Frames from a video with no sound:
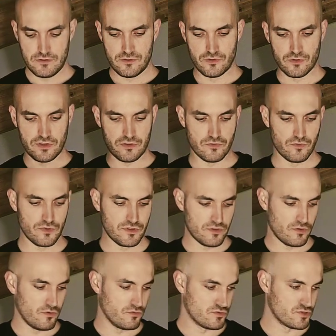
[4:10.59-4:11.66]
You can do it
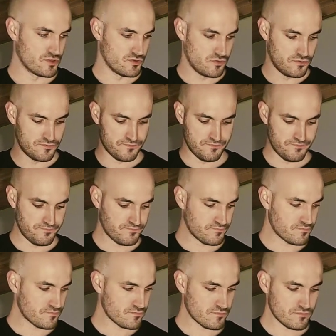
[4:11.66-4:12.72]
also
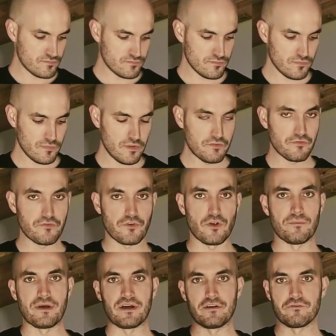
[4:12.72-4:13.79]

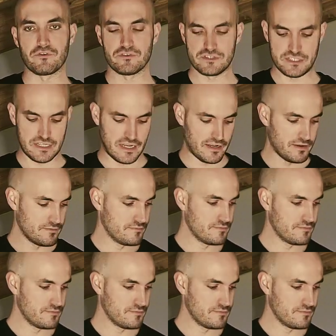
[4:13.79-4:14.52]
from a front style.